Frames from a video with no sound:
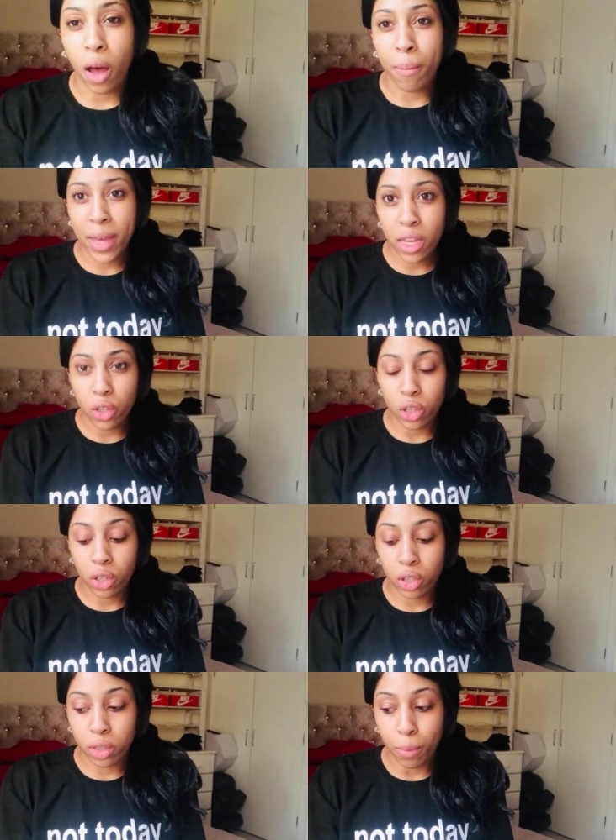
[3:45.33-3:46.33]
I may
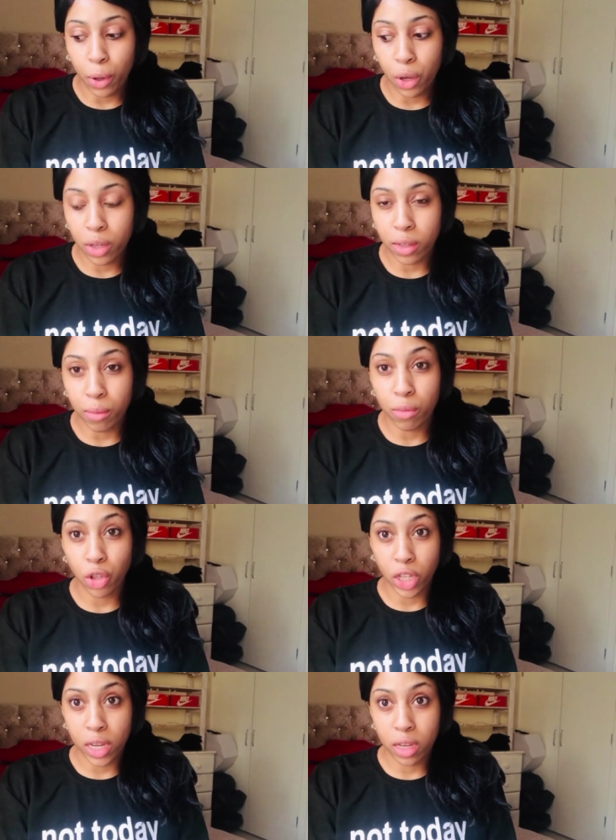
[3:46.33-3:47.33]
just put some
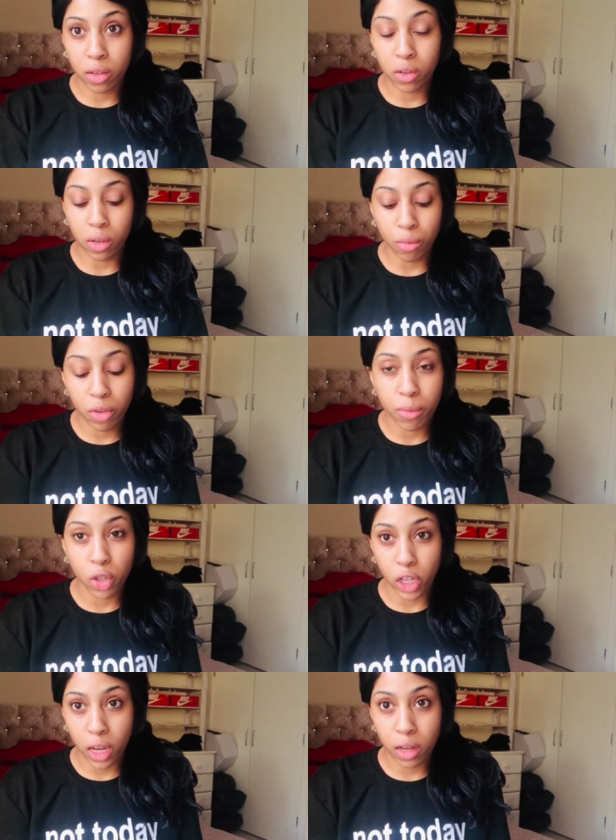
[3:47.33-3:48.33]
jeans, some ripped
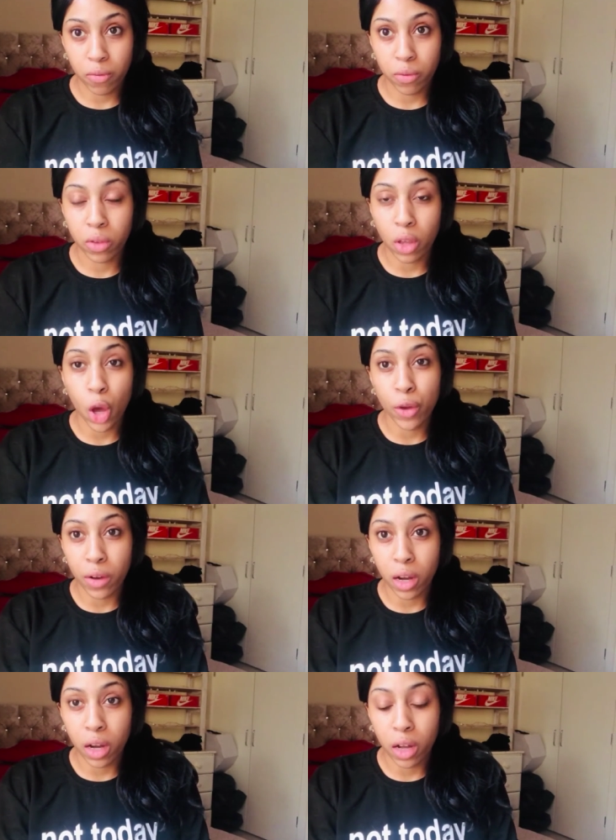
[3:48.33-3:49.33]
jeans
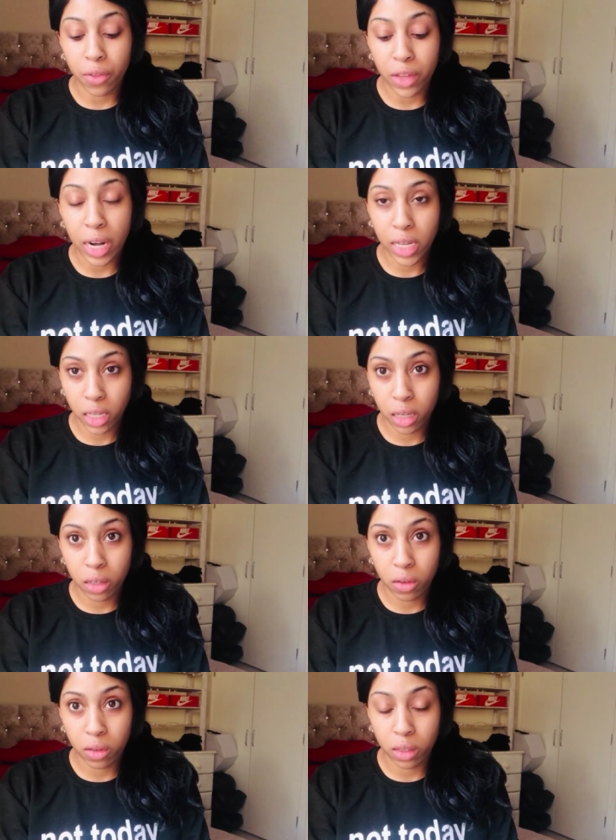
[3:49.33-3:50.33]
over the
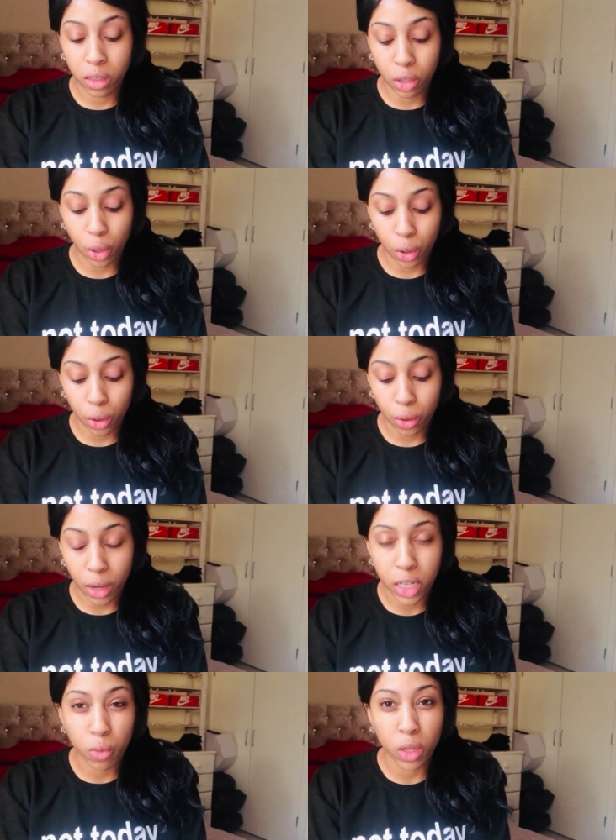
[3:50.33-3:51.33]
leggings. So I
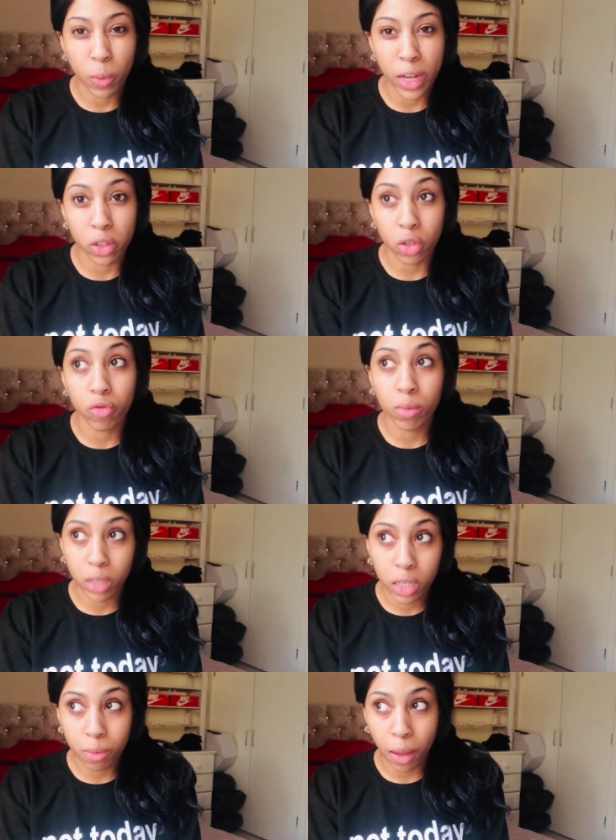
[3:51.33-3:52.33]
didn't want to wear just ripped
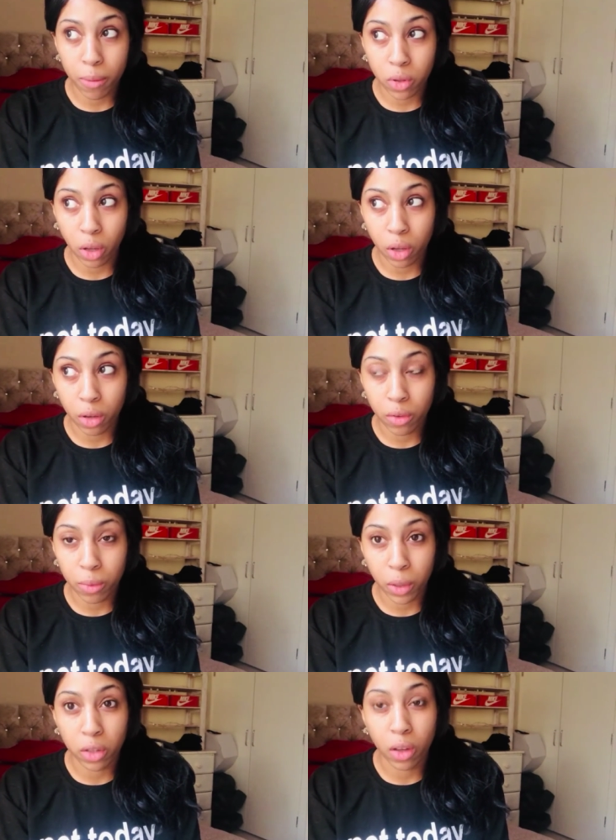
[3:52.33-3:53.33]
jeans by themselves
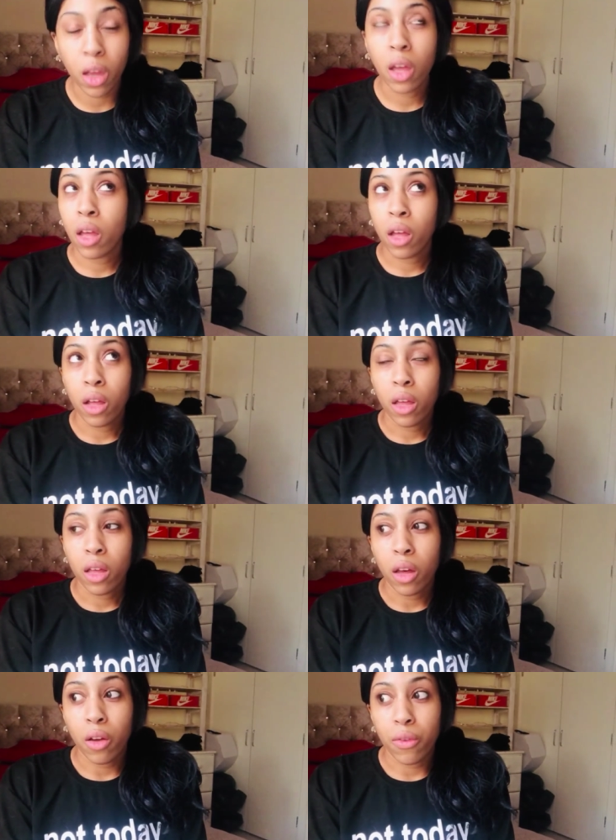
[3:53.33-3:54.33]
because
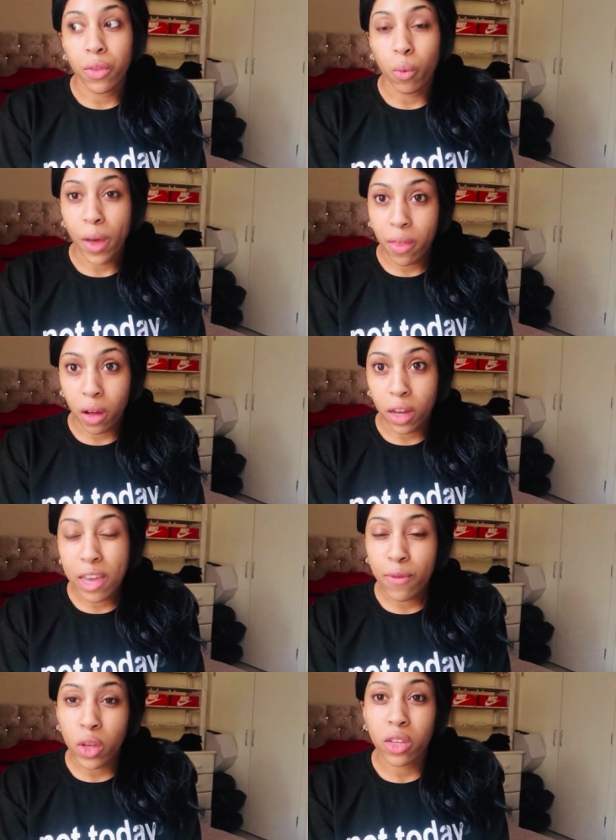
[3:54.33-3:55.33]
of the weather.
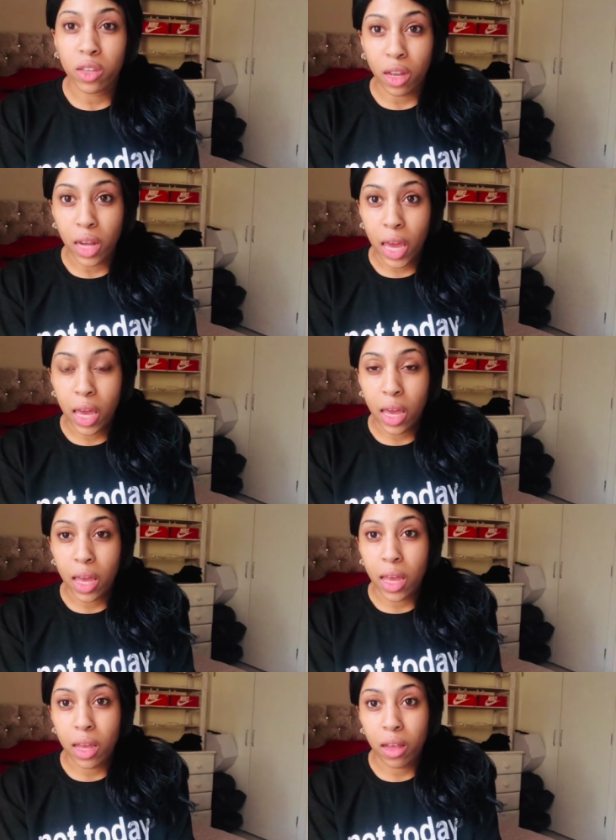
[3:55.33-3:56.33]
Even though it's sunny,
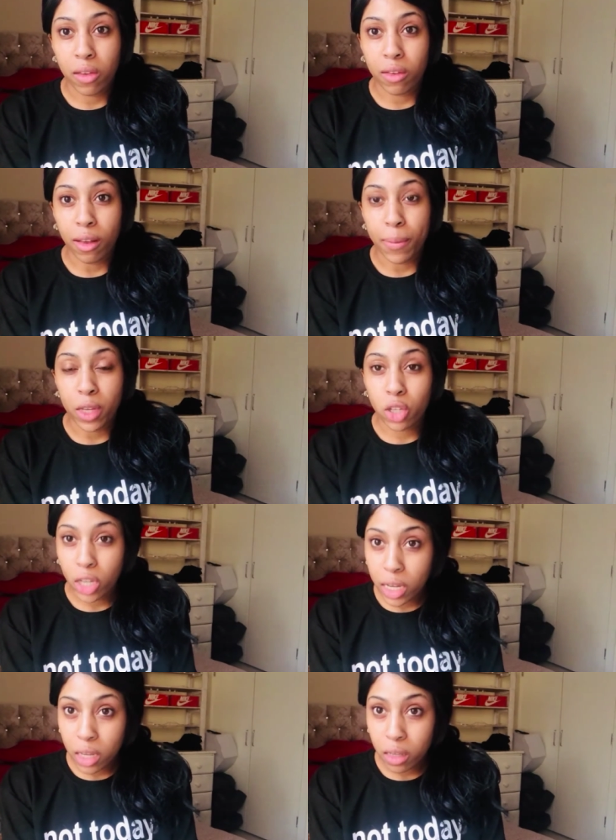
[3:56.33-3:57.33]
it is a bit
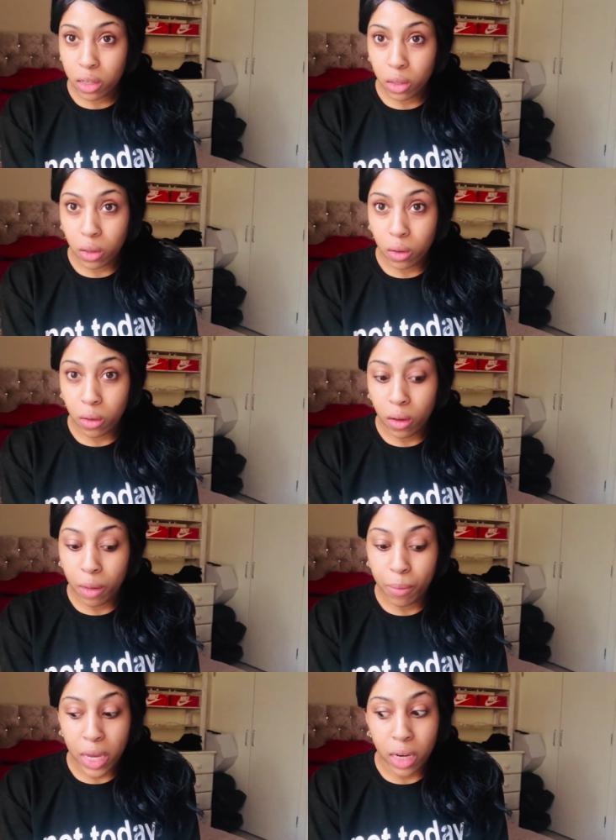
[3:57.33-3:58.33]
chilly still
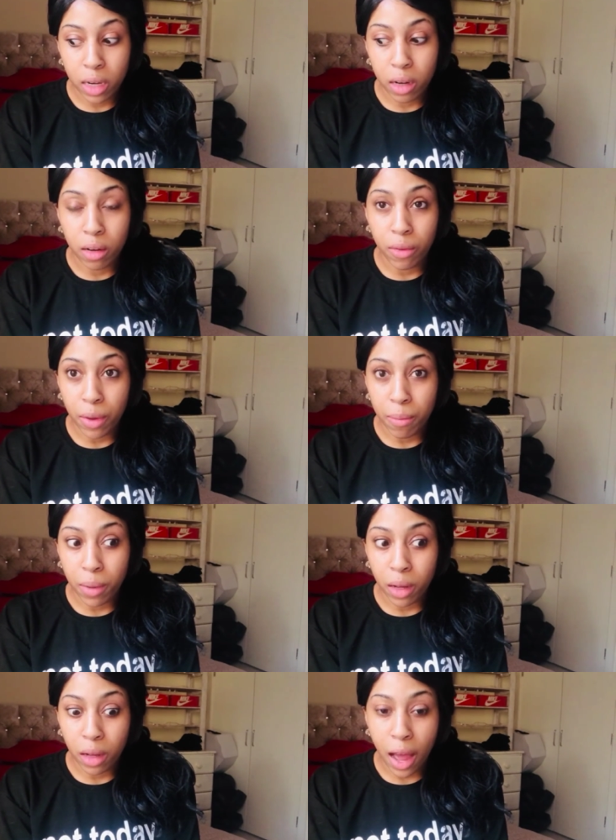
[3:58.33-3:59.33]
being
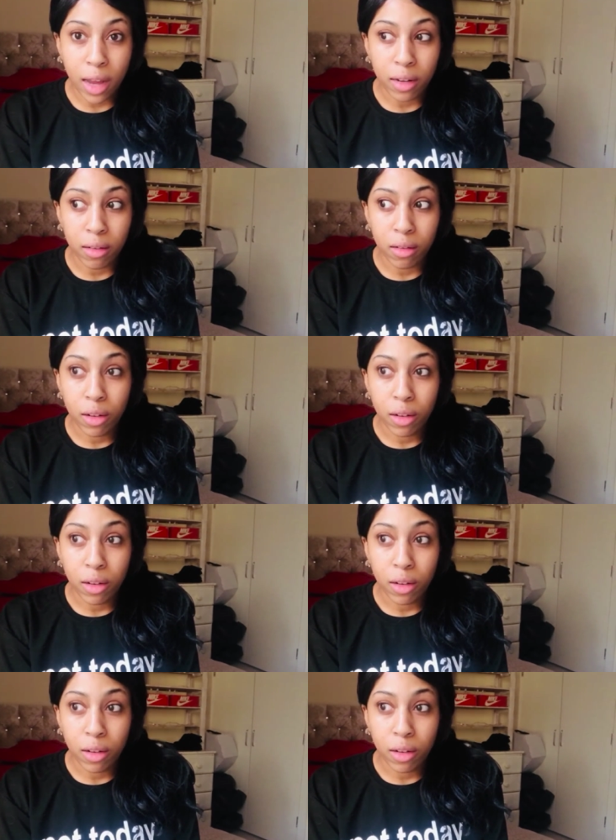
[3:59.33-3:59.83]
November and